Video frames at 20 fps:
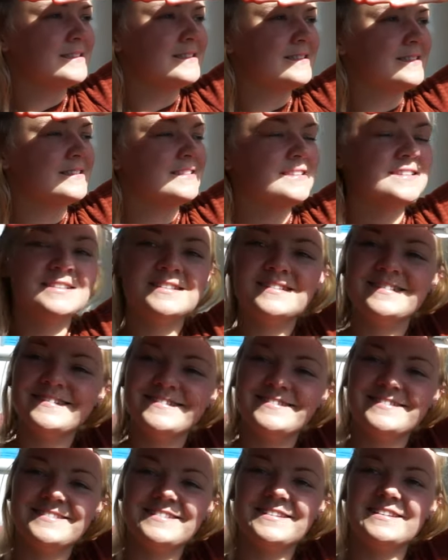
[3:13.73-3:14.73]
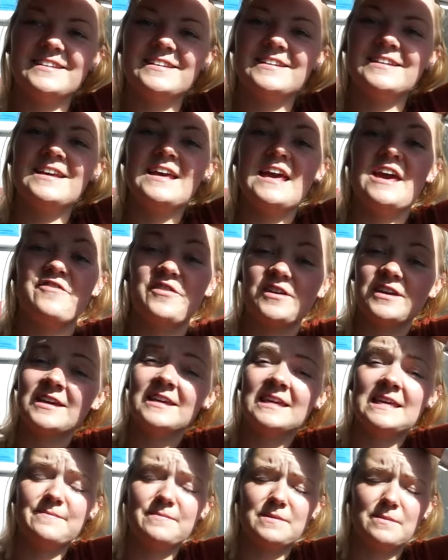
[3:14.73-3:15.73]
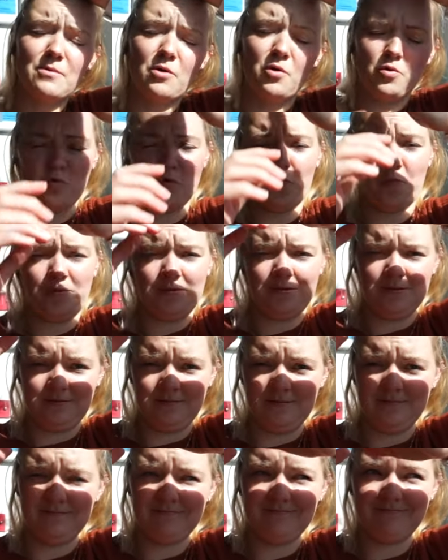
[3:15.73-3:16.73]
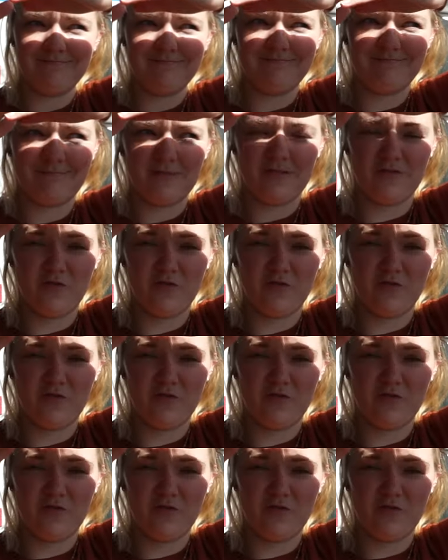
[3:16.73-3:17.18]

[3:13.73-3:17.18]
your eyes peeled. If I can keep them open, the